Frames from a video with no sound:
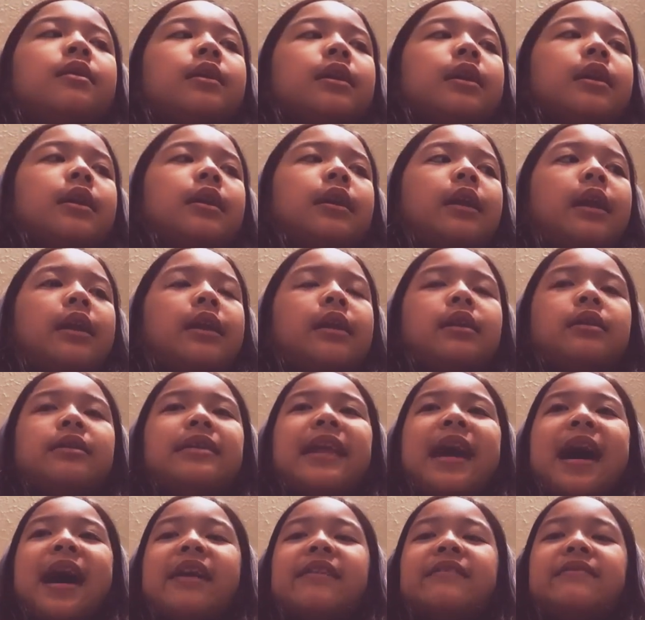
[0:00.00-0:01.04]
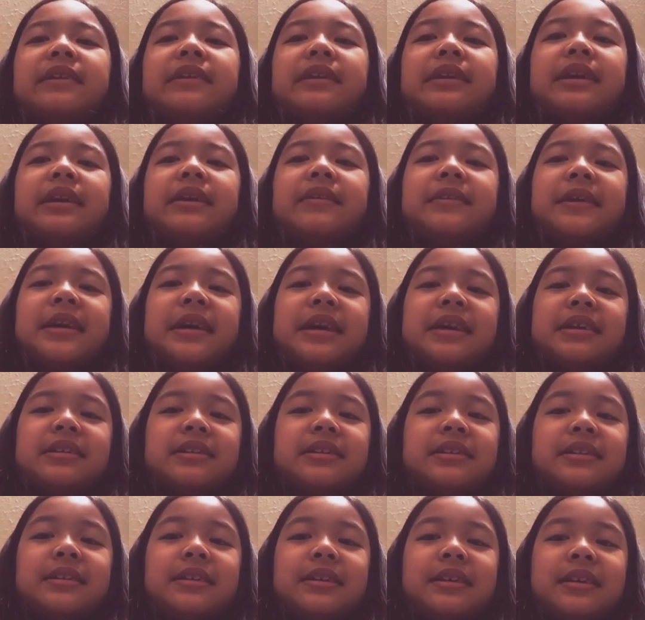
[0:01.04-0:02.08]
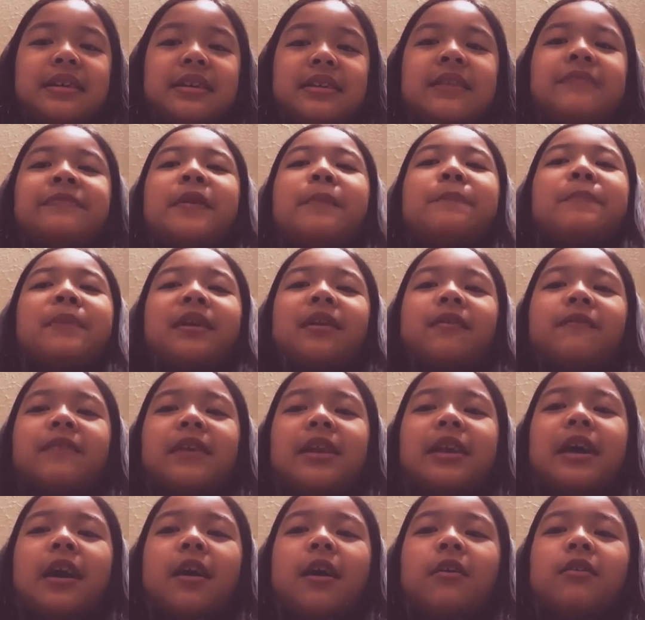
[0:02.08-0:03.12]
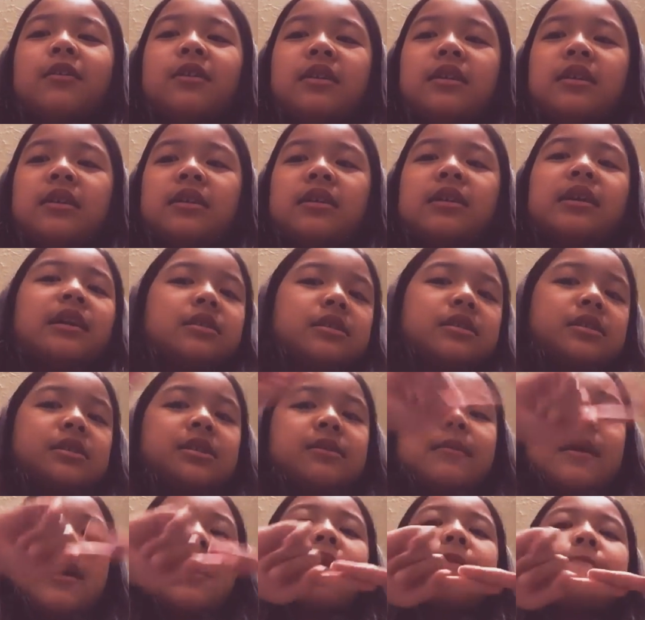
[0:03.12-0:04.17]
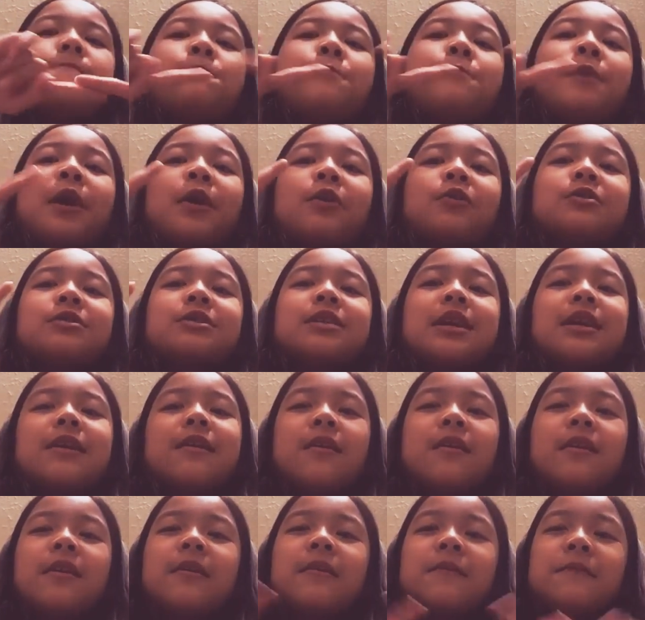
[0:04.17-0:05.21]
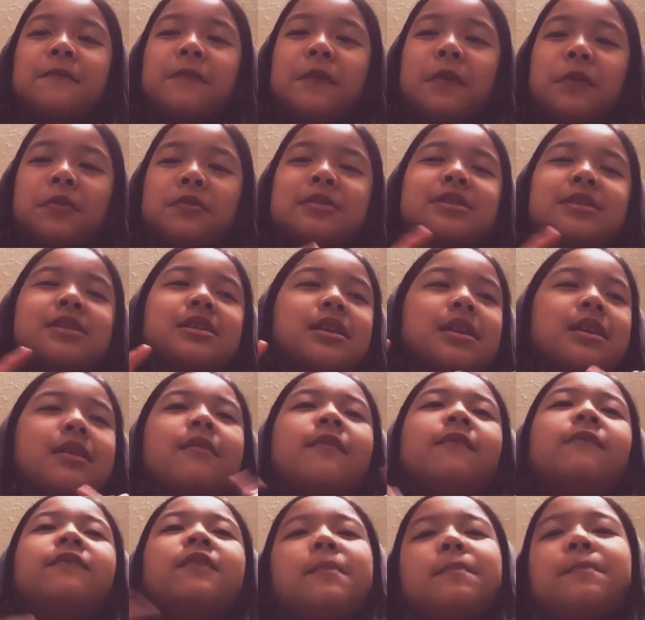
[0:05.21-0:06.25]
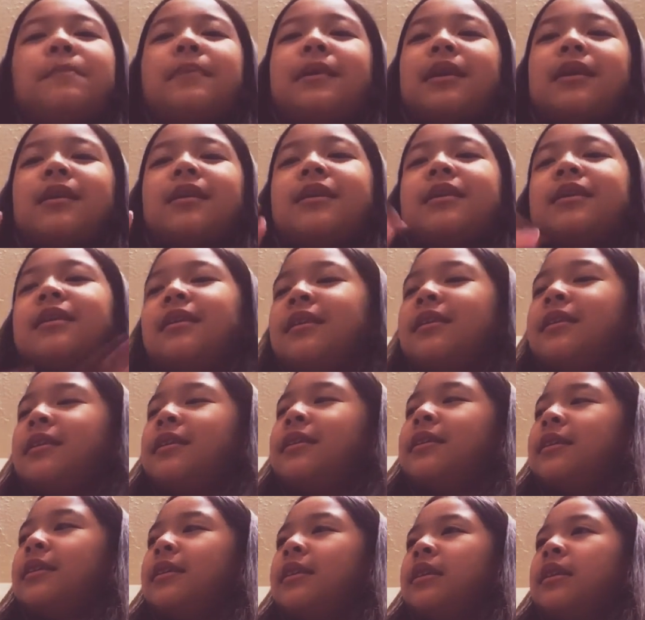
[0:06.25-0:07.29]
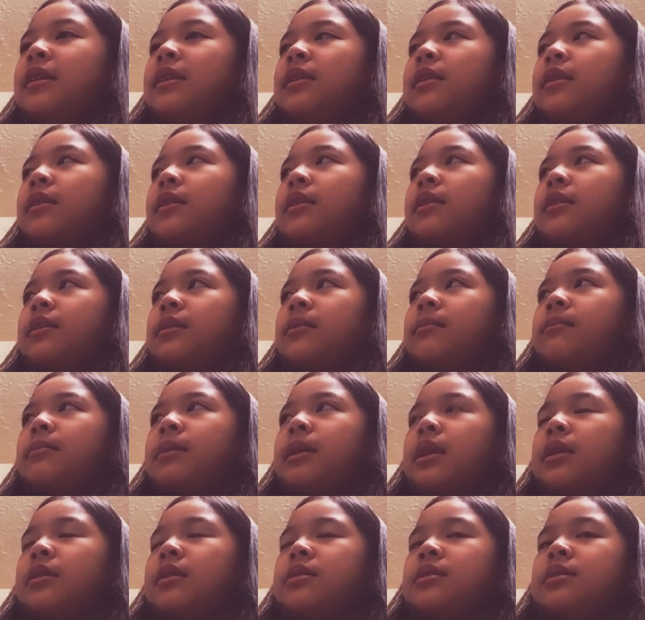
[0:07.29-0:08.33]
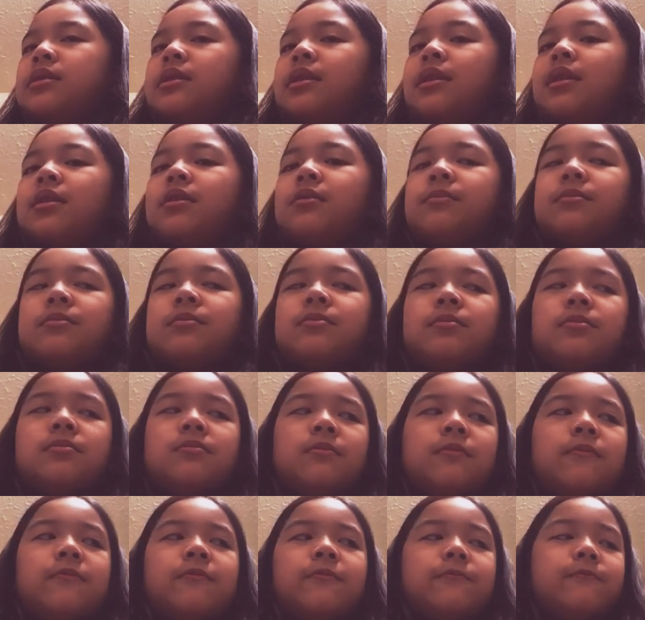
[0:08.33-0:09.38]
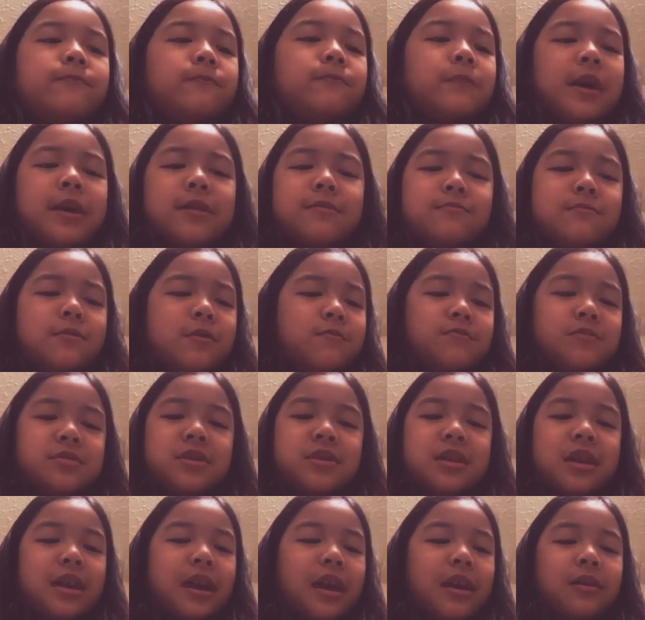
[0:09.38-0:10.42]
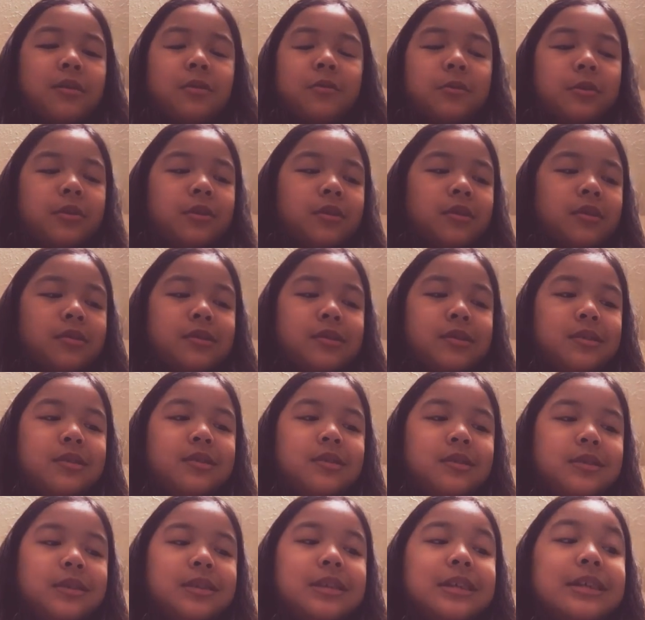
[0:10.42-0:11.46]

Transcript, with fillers: And that video is the flipbook video. You guys you see my embarrassing first flipbook. But I think I don't I don't think I know where it is.